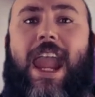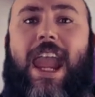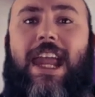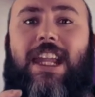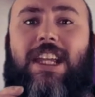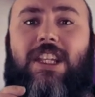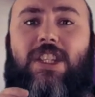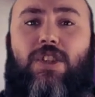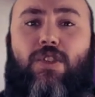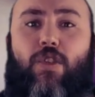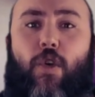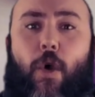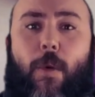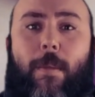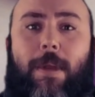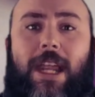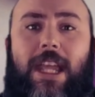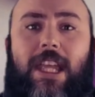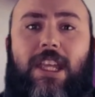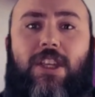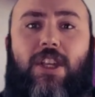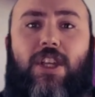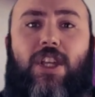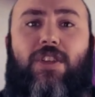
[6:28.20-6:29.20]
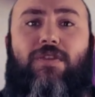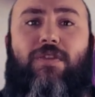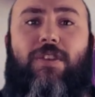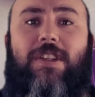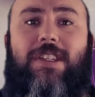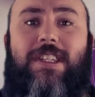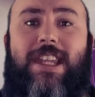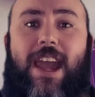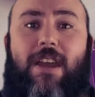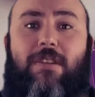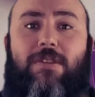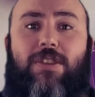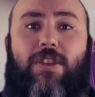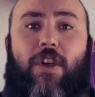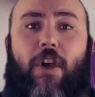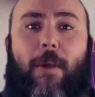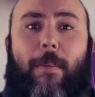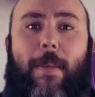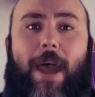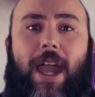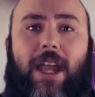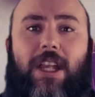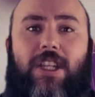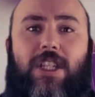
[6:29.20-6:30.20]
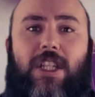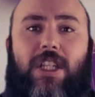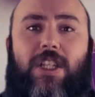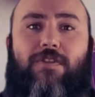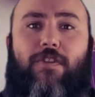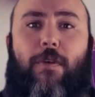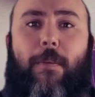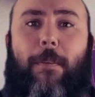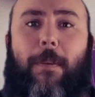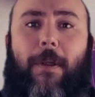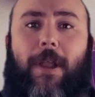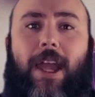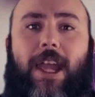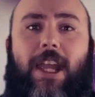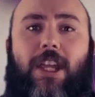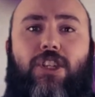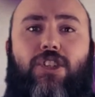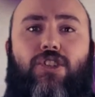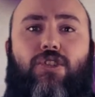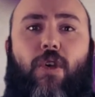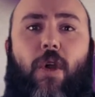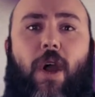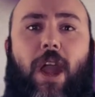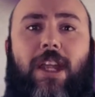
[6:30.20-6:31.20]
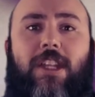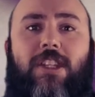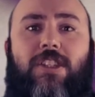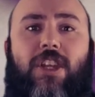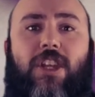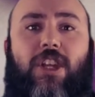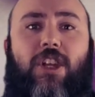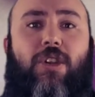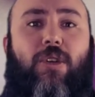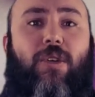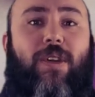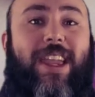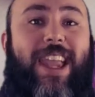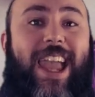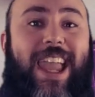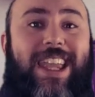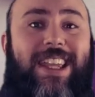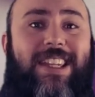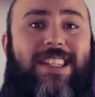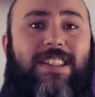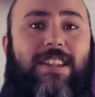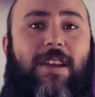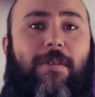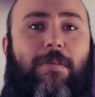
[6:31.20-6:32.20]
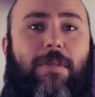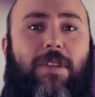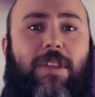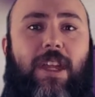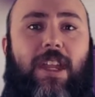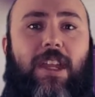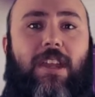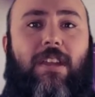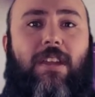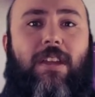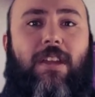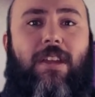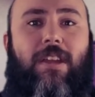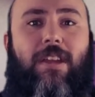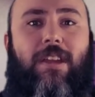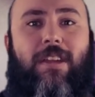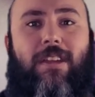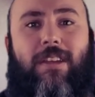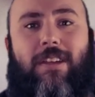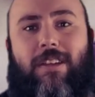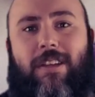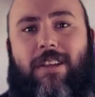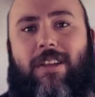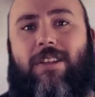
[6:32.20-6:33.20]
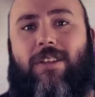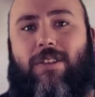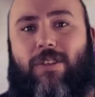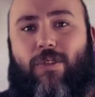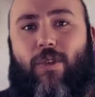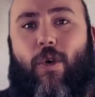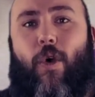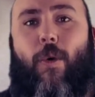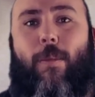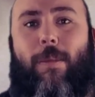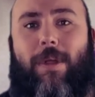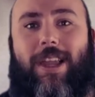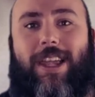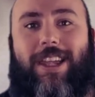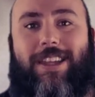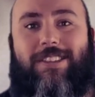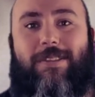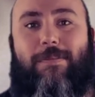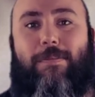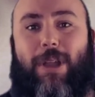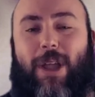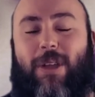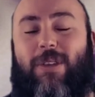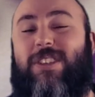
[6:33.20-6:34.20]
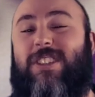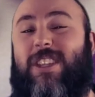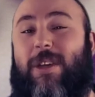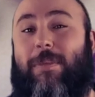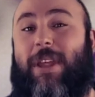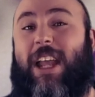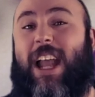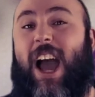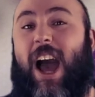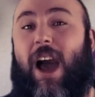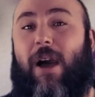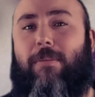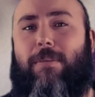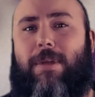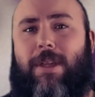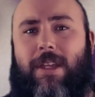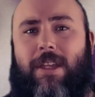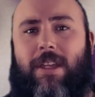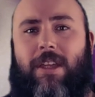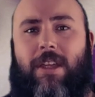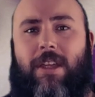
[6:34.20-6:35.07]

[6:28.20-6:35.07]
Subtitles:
It is normally used for downtime actions for players trying to create something, normally to blow something up.